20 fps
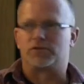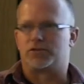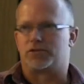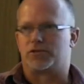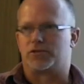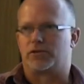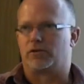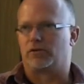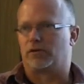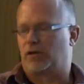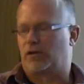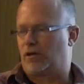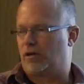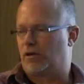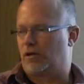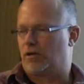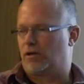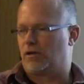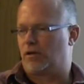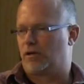this year.
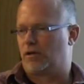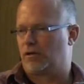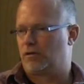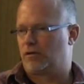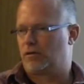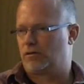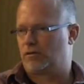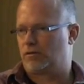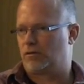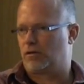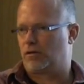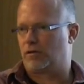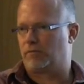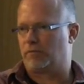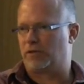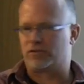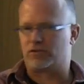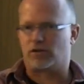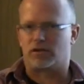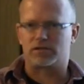And uh,
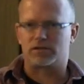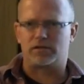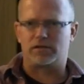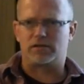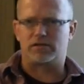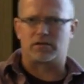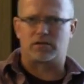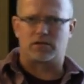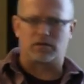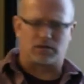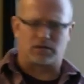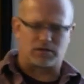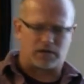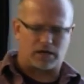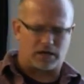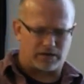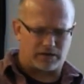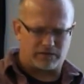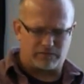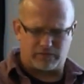my talk today is going to
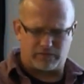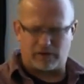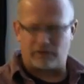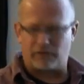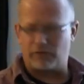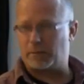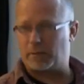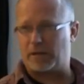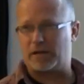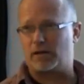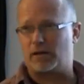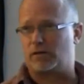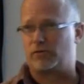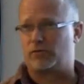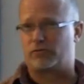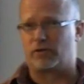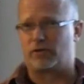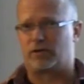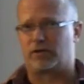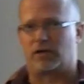kind of give everybody a
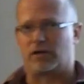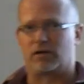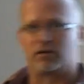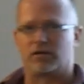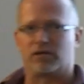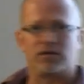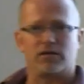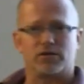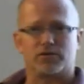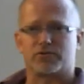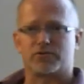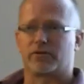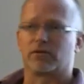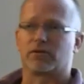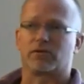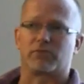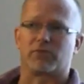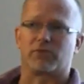little rundown of the history of the